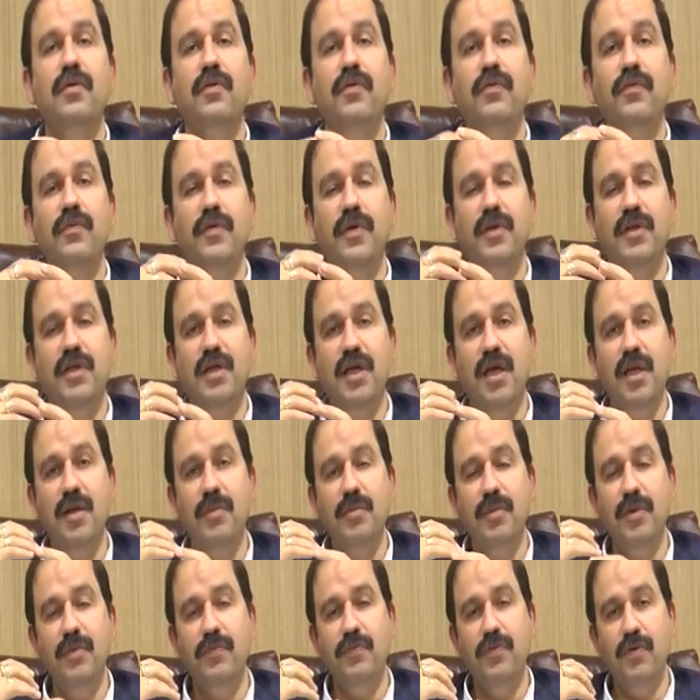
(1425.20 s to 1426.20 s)
It
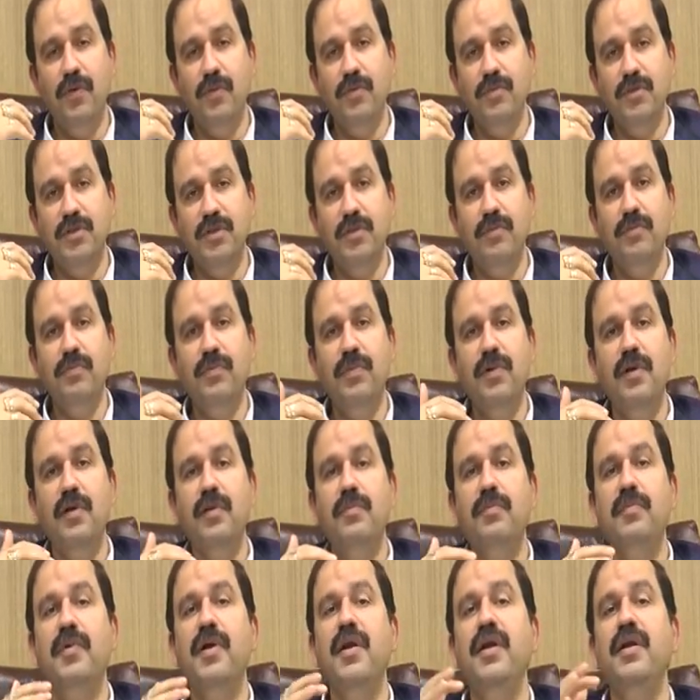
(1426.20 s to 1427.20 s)
can be from simple
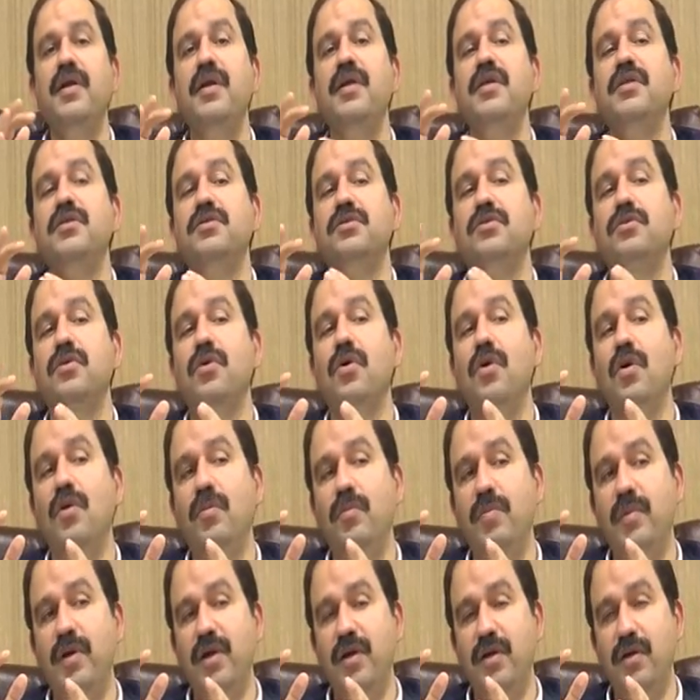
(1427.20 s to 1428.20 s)
appendix,
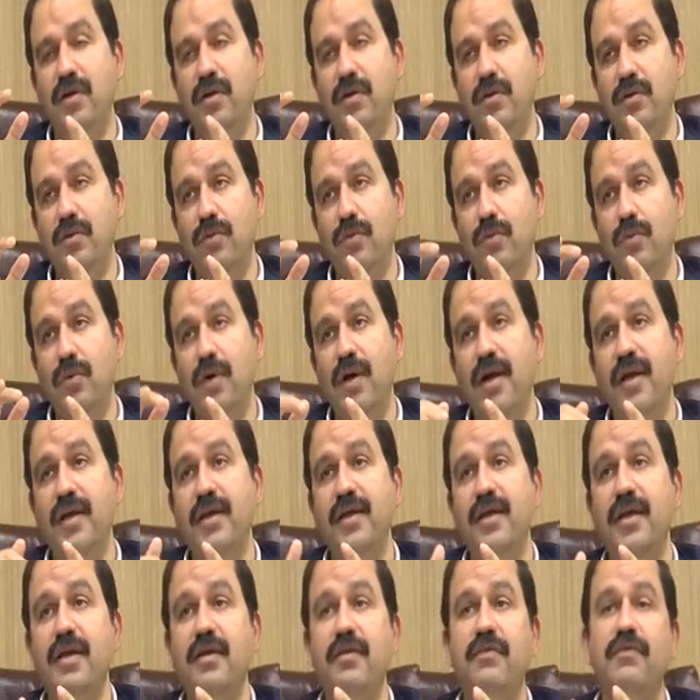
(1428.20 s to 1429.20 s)
gallbladder, to
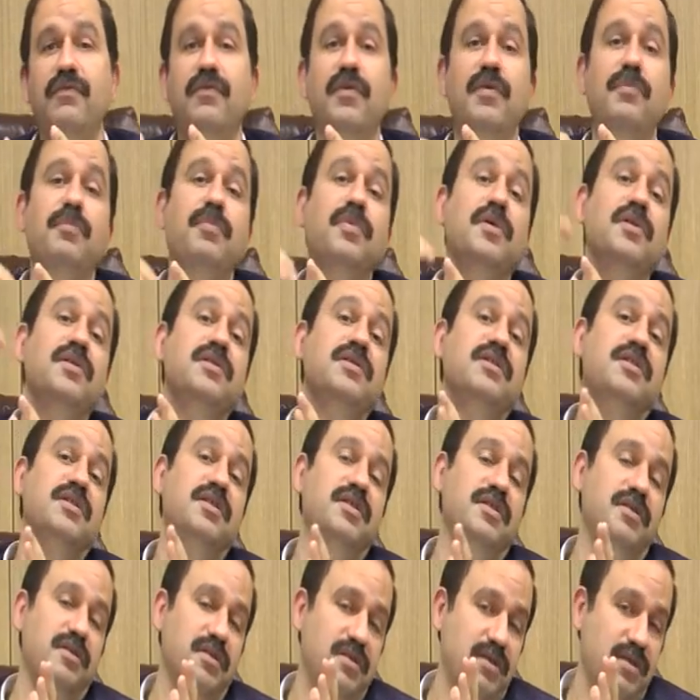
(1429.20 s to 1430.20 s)
high-end Whipple's
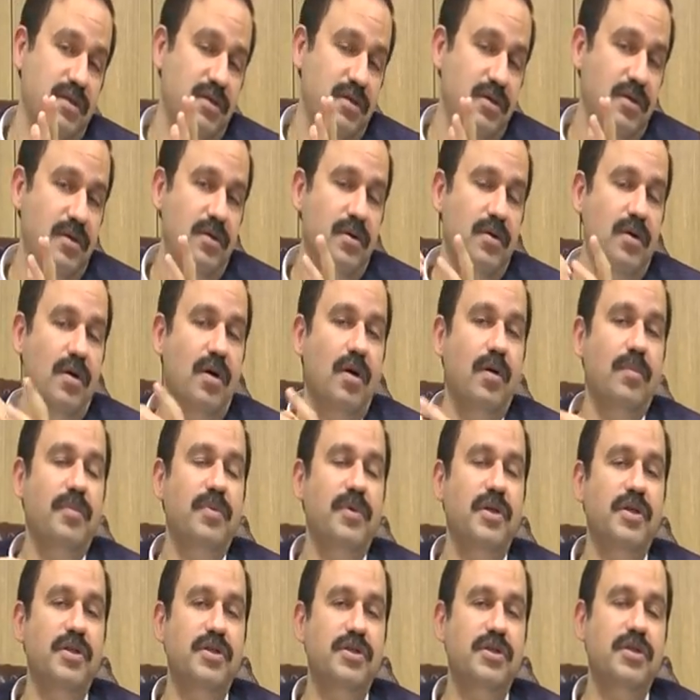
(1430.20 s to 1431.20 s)

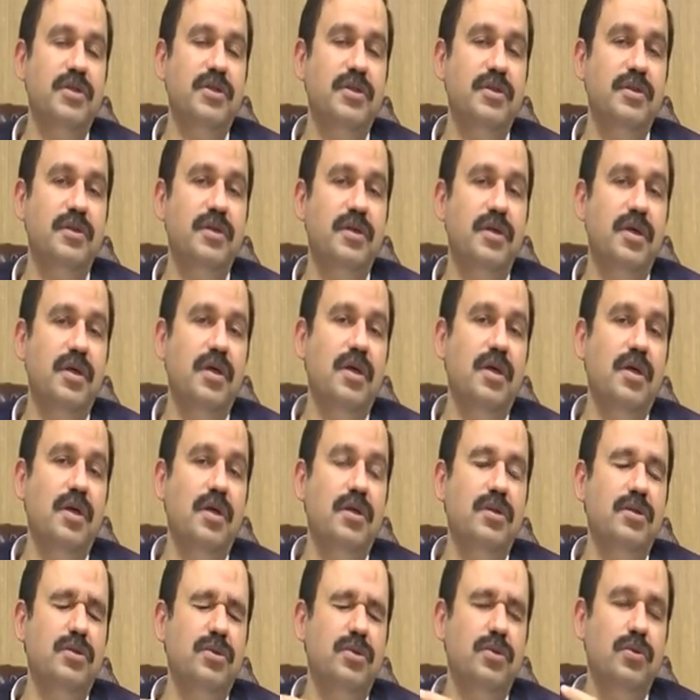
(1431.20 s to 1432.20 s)
operation.
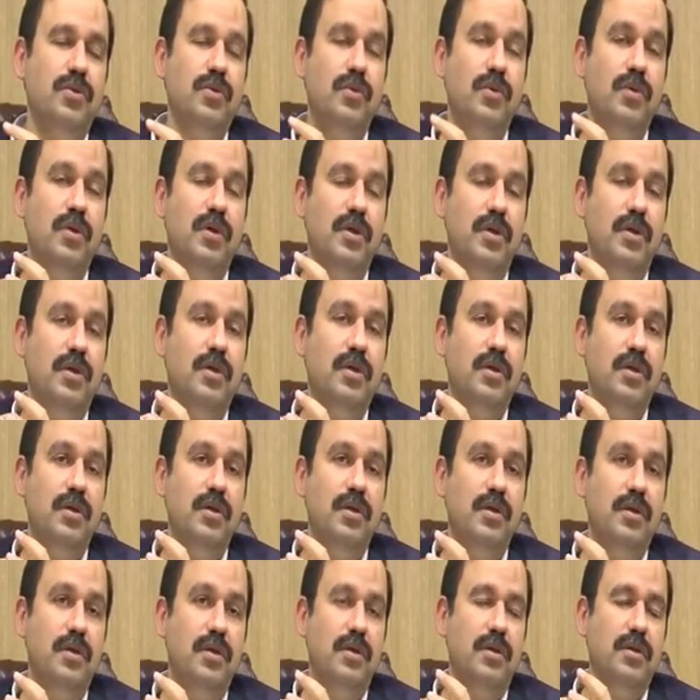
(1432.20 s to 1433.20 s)

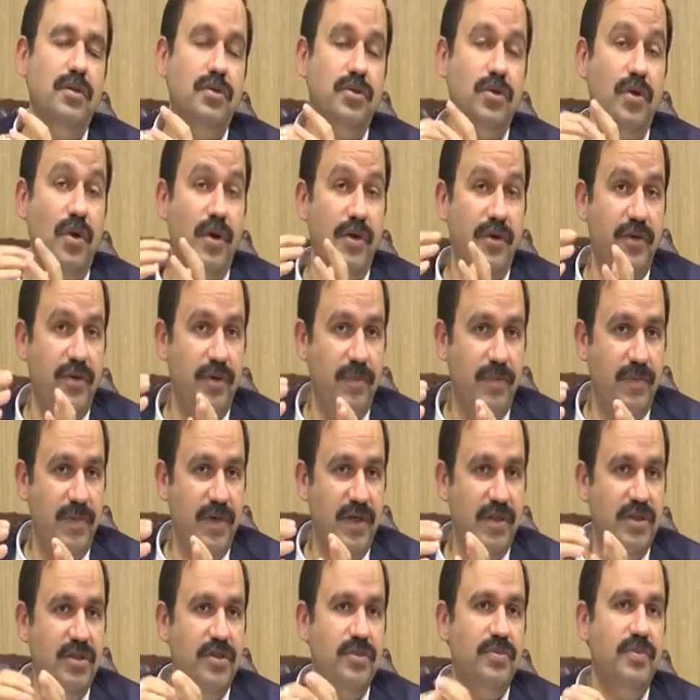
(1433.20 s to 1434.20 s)
So joint
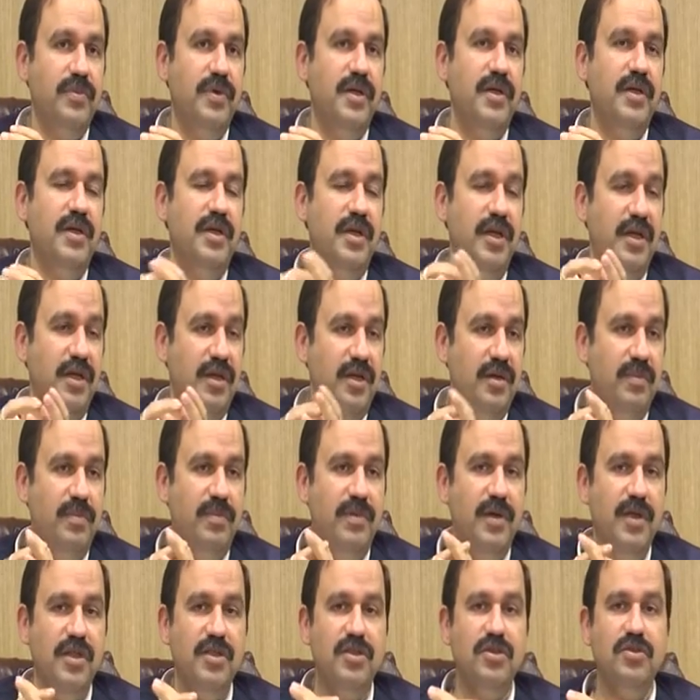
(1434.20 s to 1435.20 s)
replacement, knee
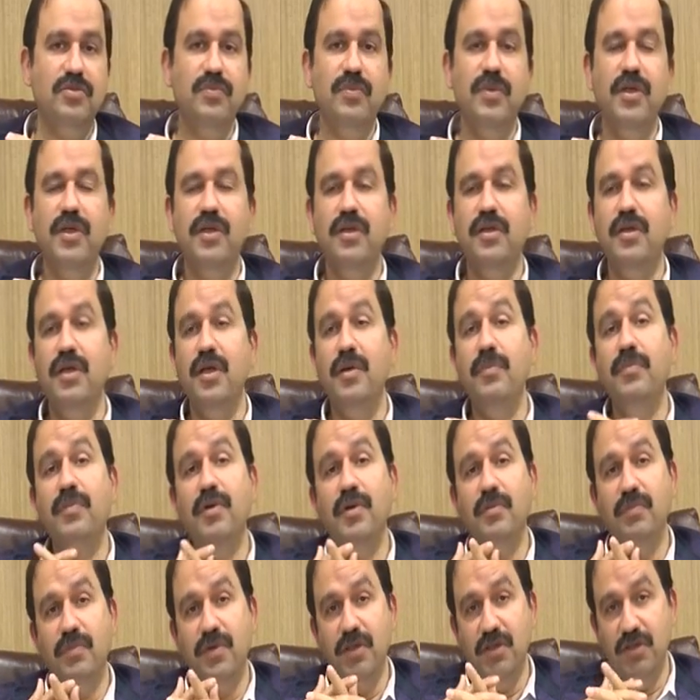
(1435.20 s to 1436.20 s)
replacement, hip
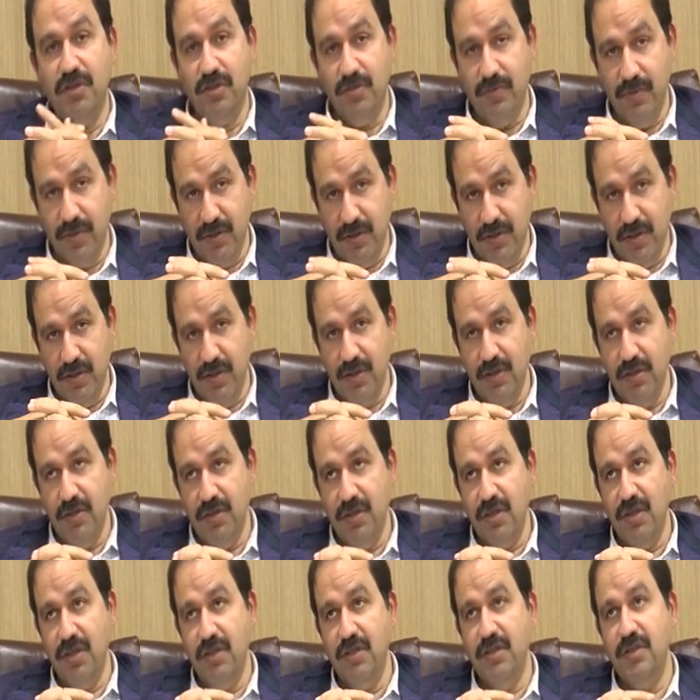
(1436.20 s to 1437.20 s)
replacement
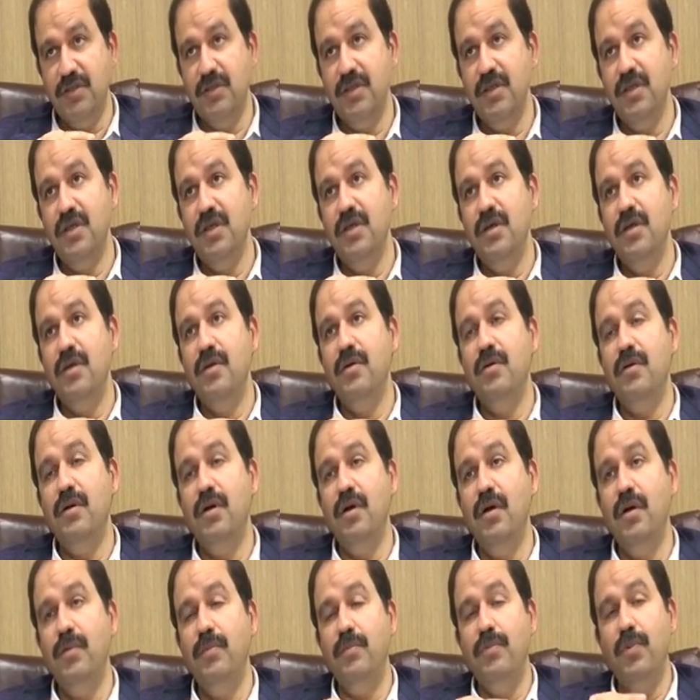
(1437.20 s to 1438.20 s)
surgeries,
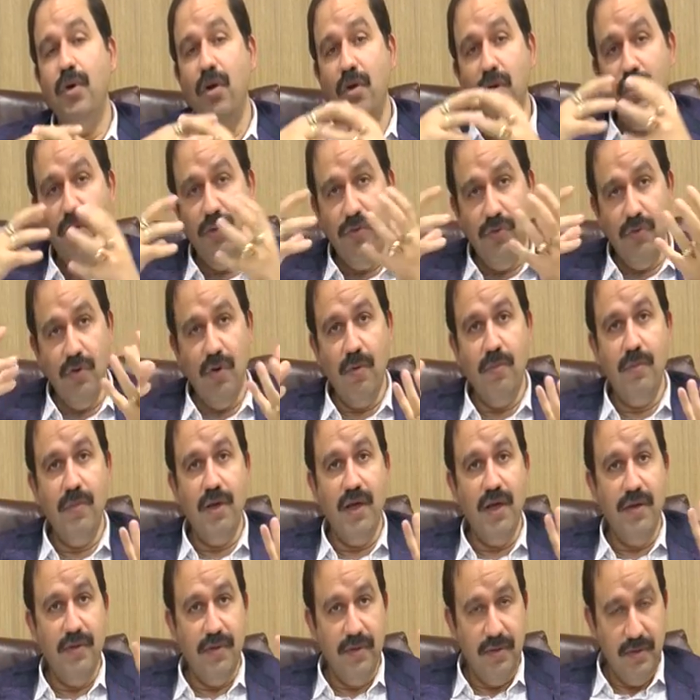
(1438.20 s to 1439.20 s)

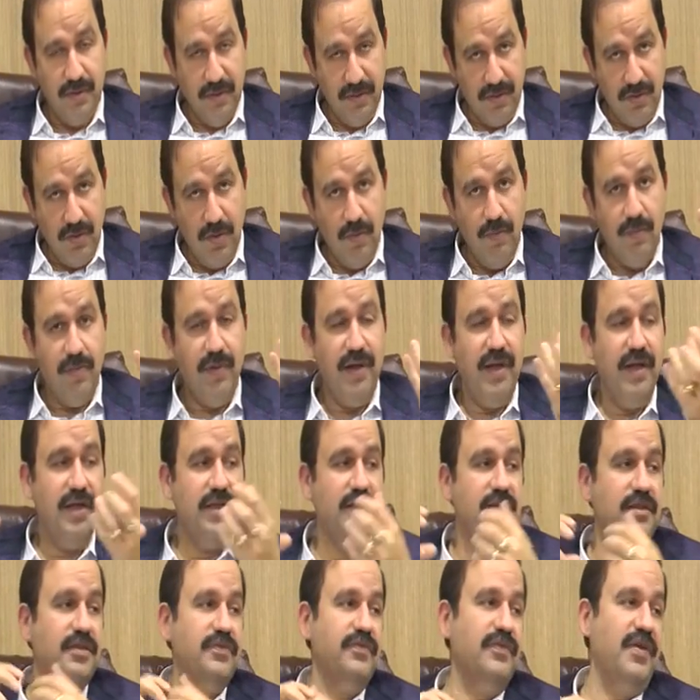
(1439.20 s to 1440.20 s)
polytrauma,
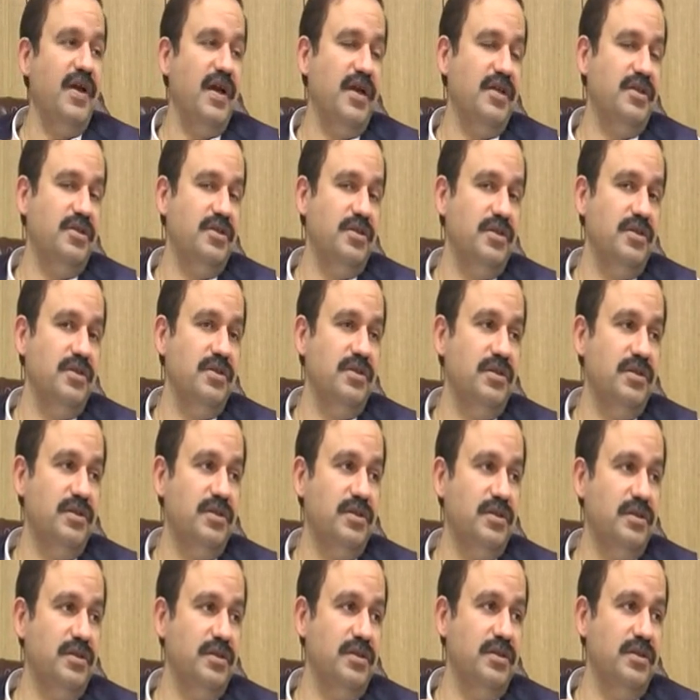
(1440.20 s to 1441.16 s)
complex fractures,